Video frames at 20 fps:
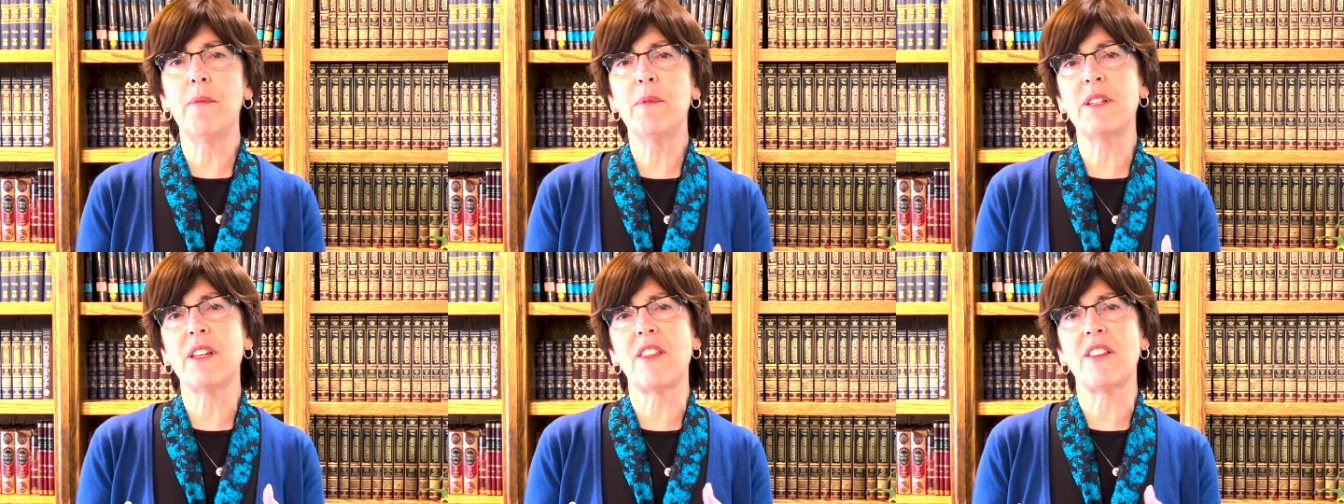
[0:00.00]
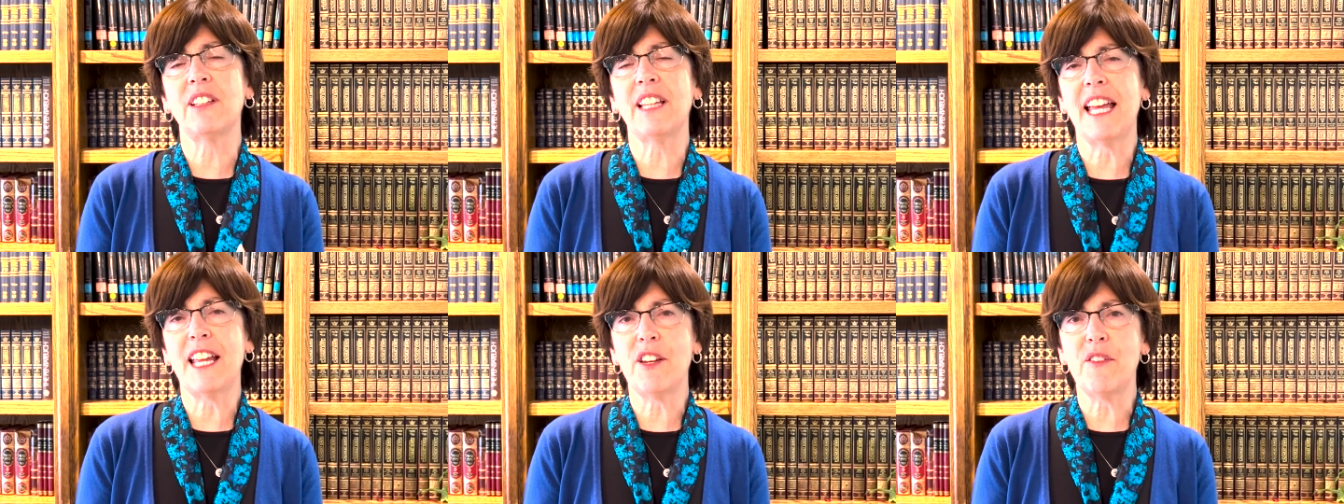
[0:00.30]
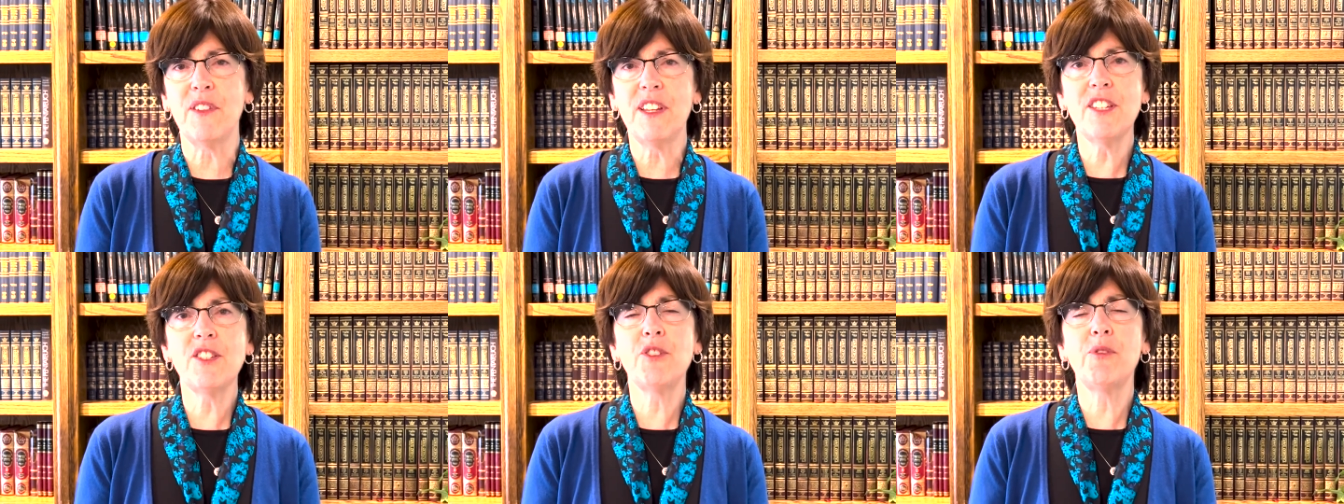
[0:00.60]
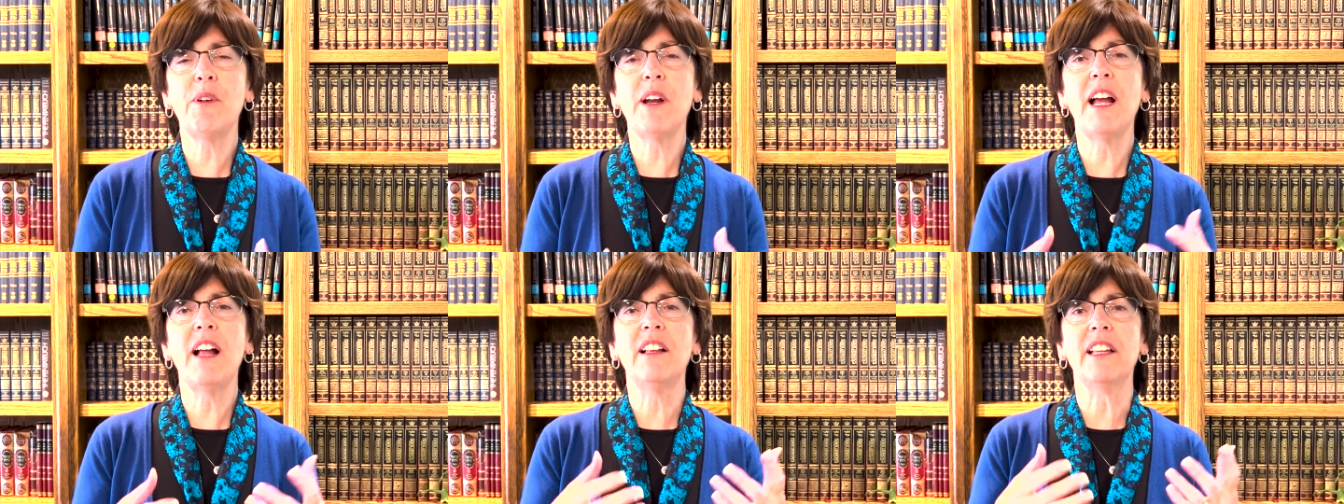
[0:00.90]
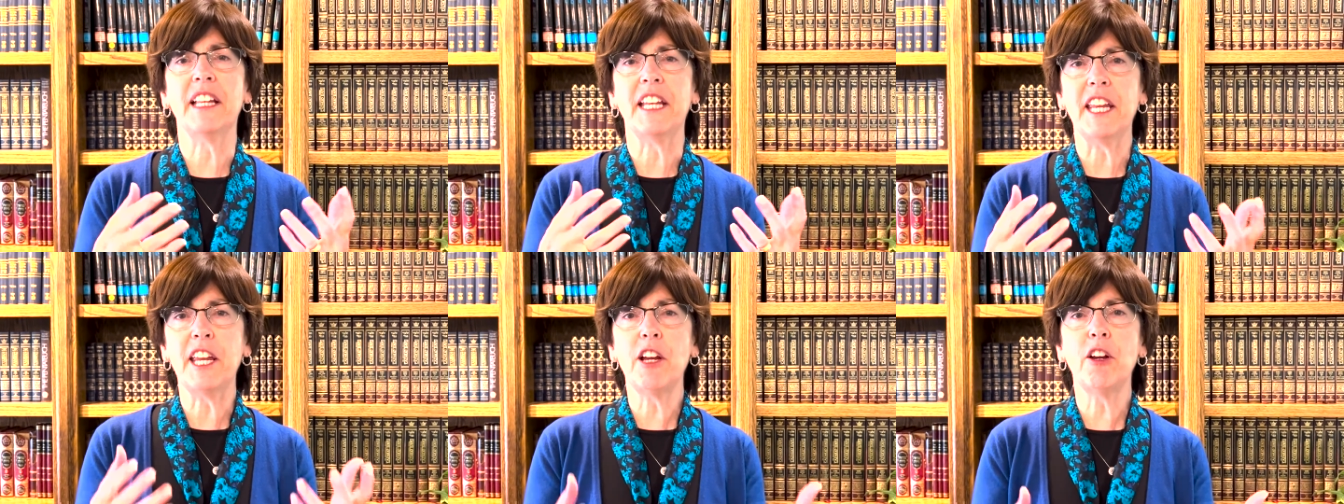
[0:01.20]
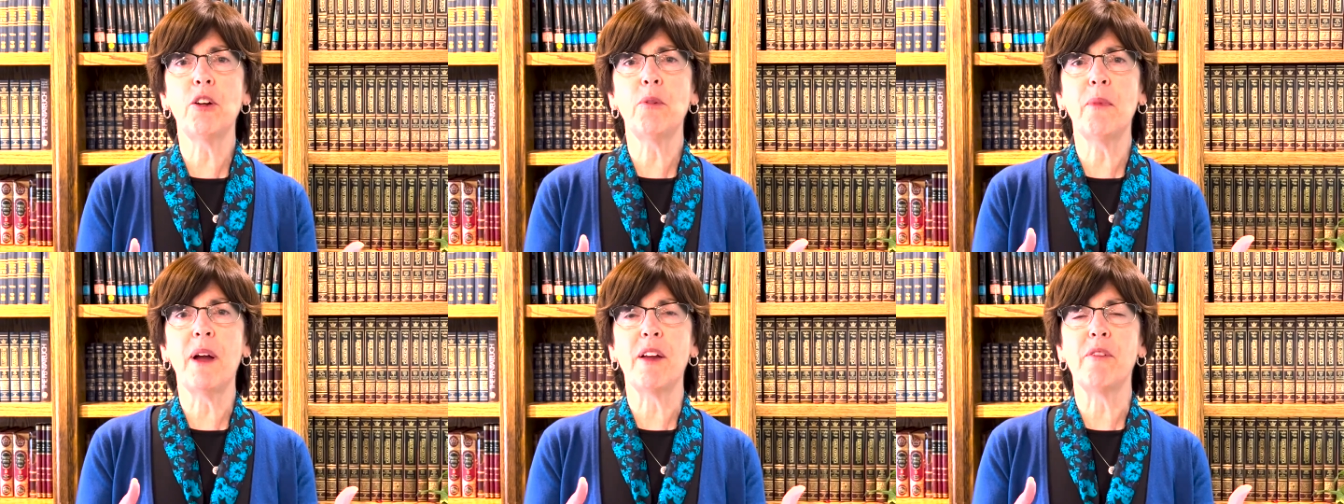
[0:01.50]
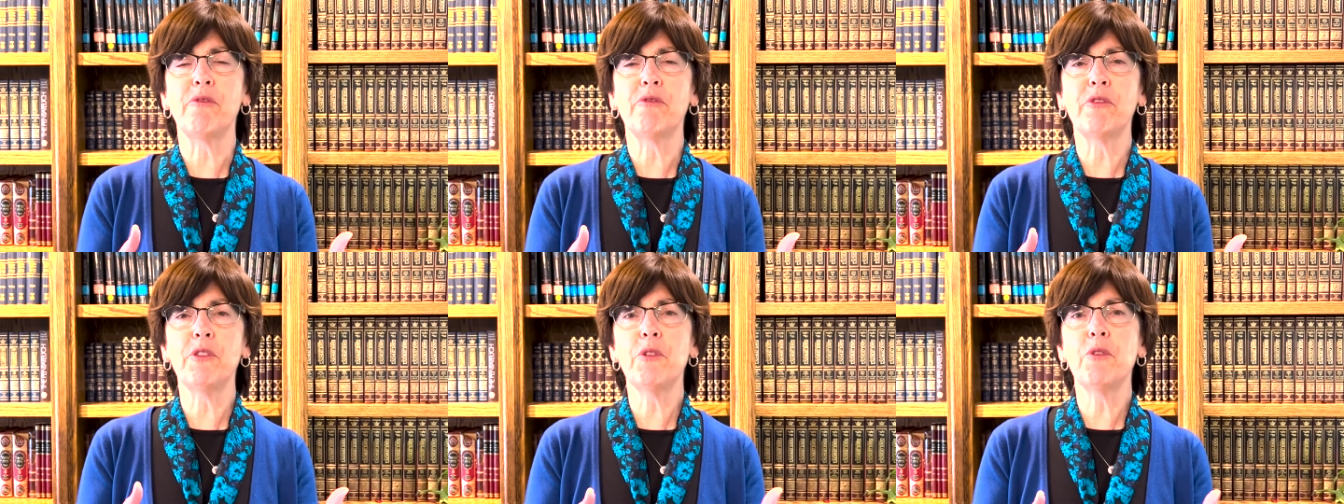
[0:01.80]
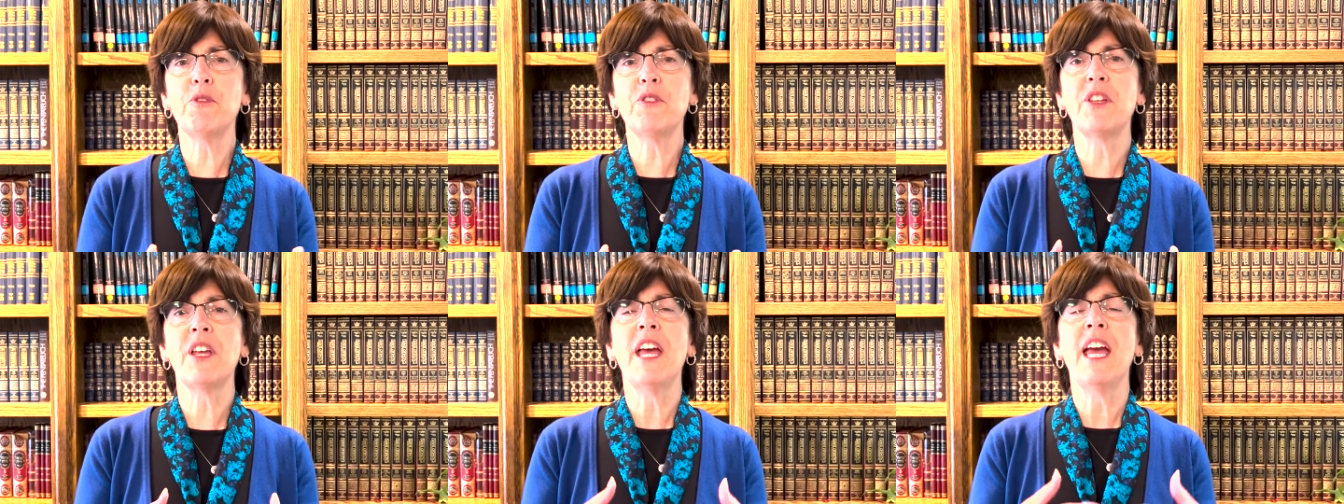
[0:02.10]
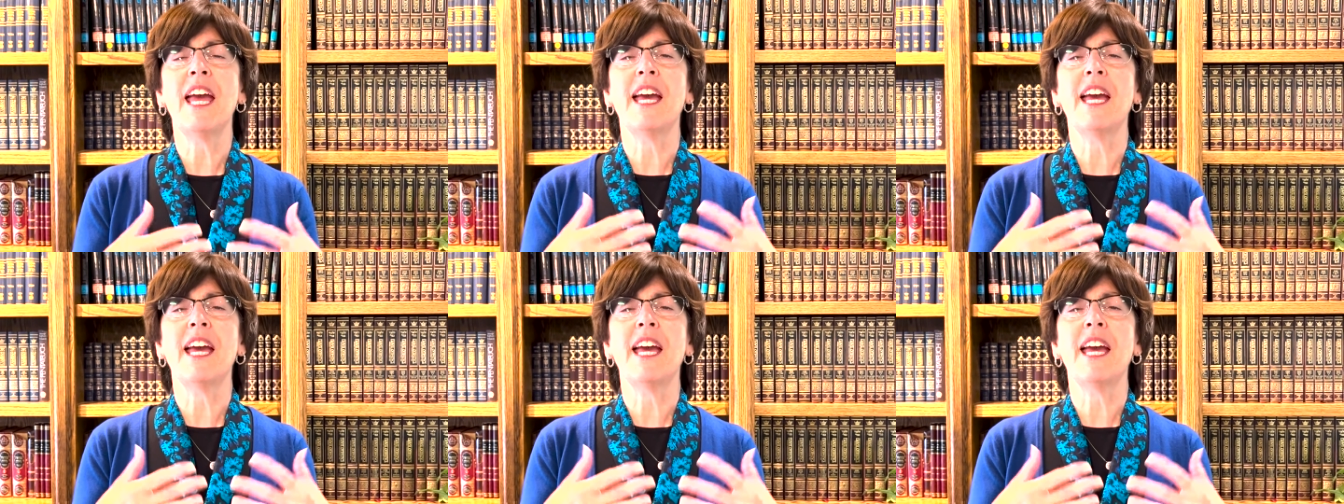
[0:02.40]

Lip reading: into the land of Israel, and here are my fruits,